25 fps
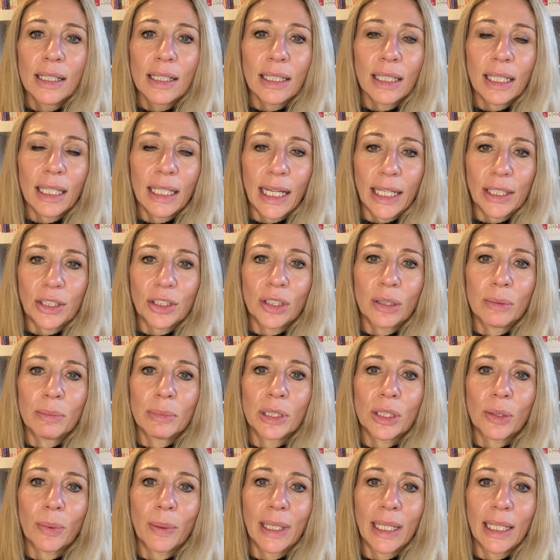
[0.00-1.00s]
connection
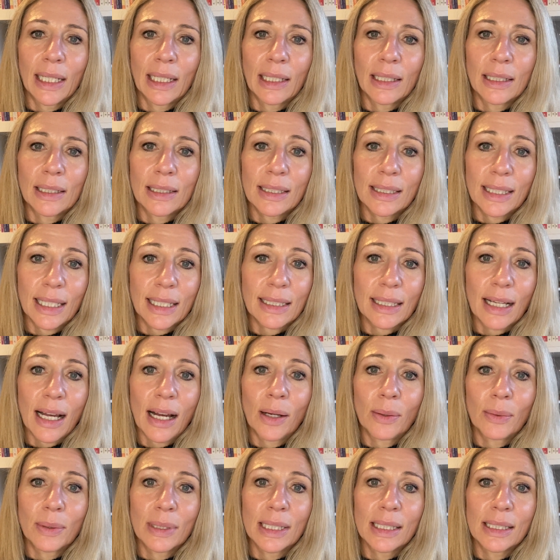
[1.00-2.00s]
between 6
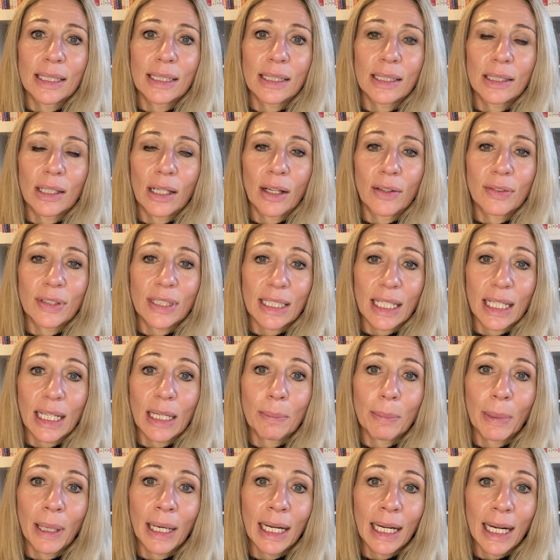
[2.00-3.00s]
hours of
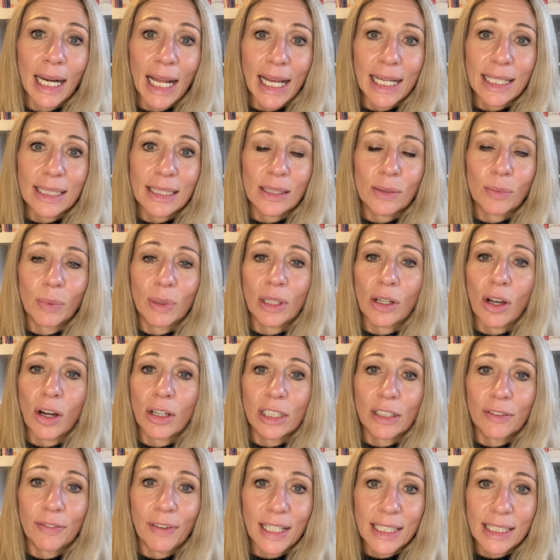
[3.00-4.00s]
sleep and less with
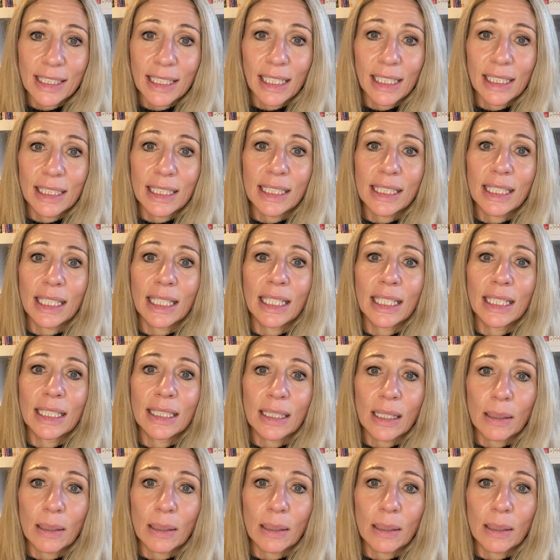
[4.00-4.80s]
cardiovascular disease,